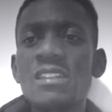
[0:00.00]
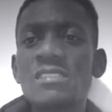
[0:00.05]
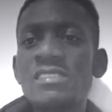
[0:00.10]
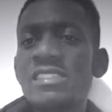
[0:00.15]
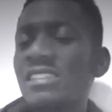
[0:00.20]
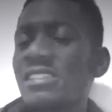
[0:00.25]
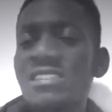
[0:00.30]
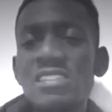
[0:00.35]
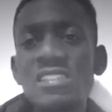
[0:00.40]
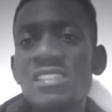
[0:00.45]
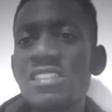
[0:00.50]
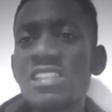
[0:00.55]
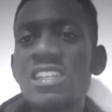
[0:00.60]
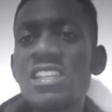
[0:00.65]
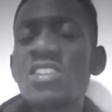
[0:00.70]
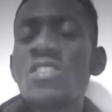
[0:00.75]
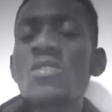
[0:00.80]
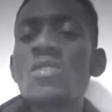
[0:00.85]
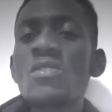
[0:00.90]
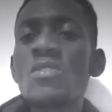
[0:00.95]
Just,
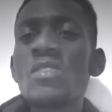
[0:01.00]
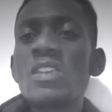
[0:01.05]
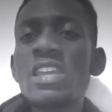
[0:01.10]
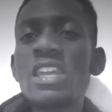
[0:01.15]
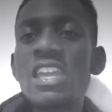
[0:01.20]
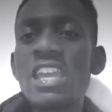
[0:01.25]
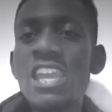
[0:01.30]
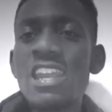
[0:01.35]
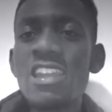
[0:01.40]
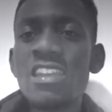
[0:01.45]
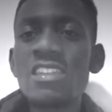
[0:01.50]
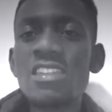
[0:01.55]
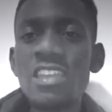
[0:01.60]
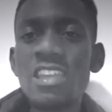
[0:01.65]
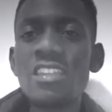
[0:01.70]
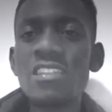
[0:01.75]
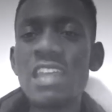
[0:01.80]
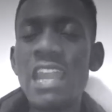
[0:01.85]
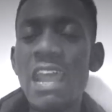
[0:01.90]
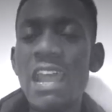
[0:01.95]
you know,
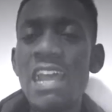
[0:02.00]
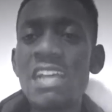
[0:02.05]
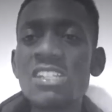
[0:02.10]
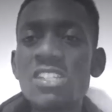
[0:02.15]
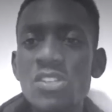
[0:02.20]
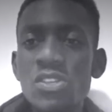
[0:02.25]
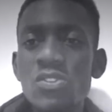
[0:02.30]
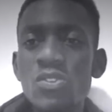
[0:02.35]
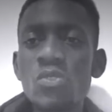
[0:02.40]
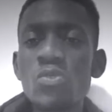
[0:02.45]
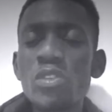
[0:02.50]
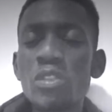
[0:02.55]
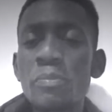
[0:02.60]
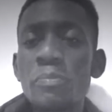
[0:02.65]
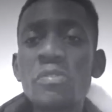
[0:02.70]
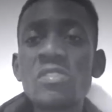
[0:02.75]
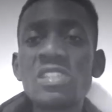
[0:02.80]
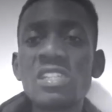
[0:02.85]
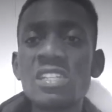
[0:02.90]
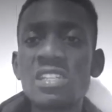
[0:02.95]
anything that has to do with
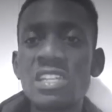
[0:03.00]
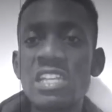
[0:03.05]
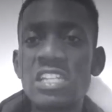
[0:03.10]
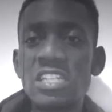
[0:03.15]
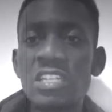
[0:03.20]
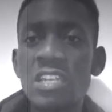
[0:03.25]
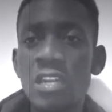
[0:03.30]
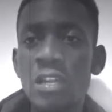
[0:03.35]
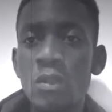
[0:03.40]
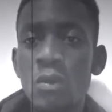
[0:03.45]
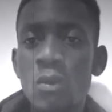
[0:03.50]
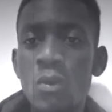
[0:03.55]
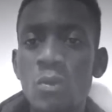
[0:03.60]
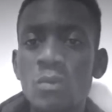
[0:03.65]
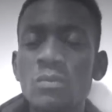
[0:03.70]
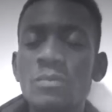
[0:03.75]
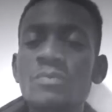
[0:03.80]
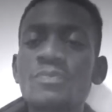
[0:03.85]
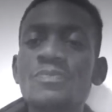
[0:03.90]
presentation at all.